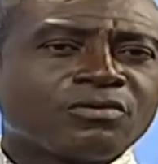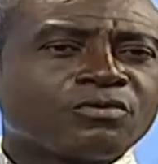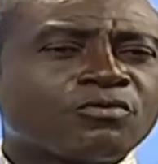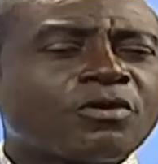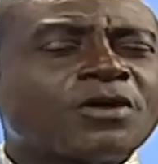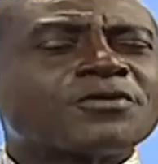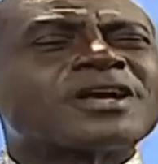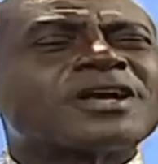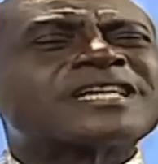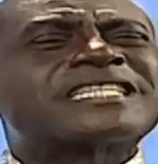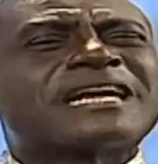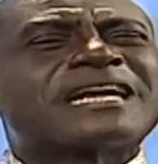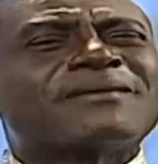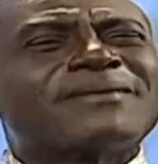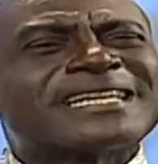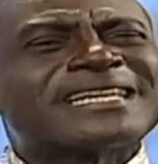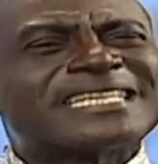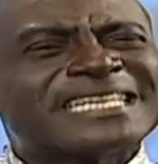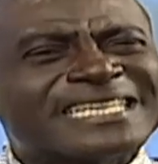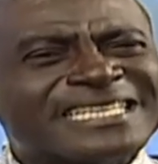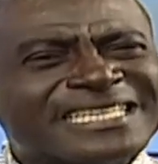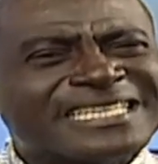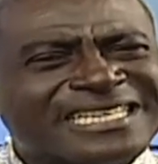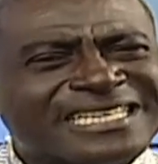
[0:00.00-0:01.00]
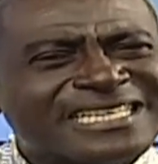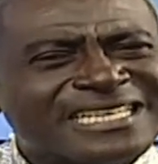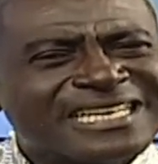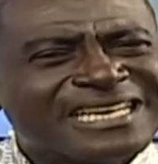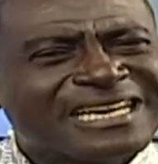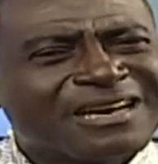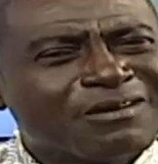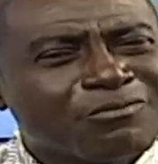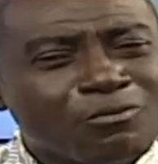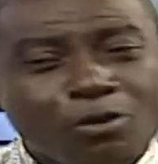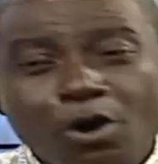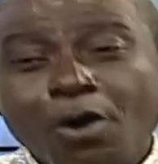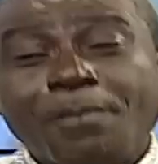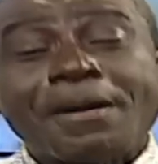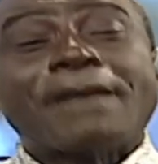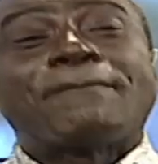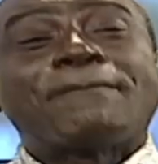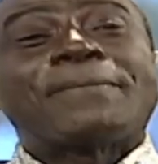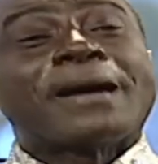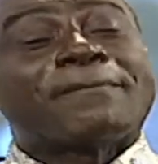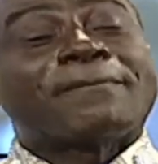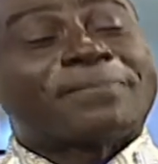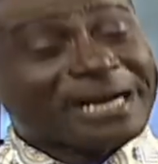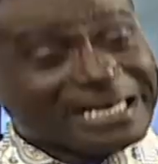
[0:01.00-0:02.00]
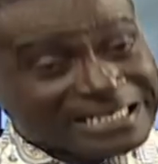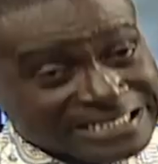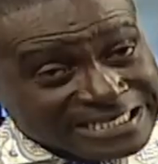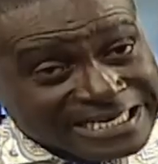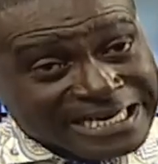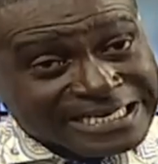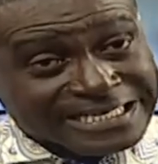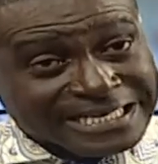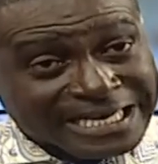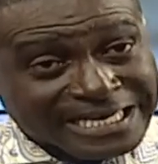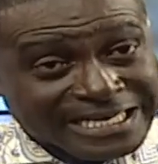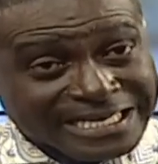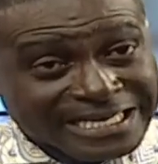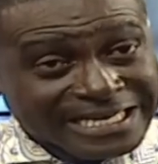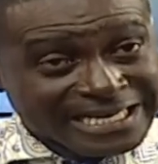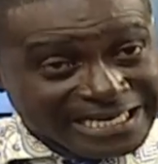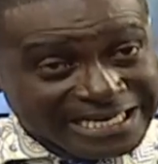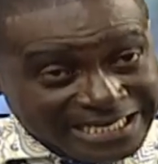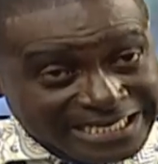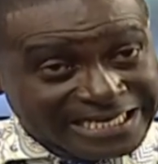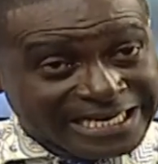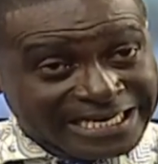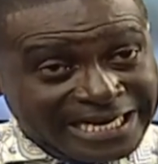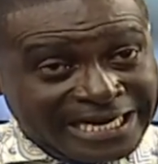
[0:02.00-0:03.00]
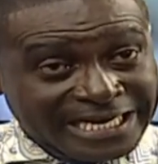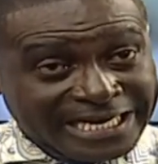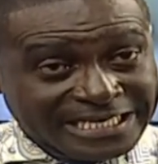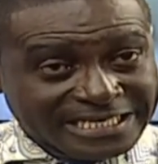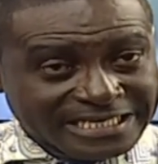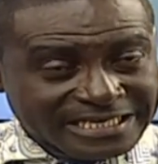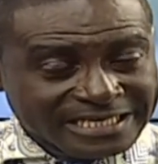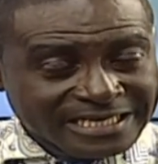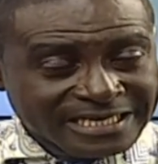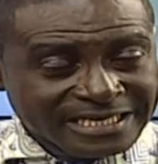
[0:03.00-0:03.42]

Kwadwo Chamatin. Who be pe president Eddie? Indeed.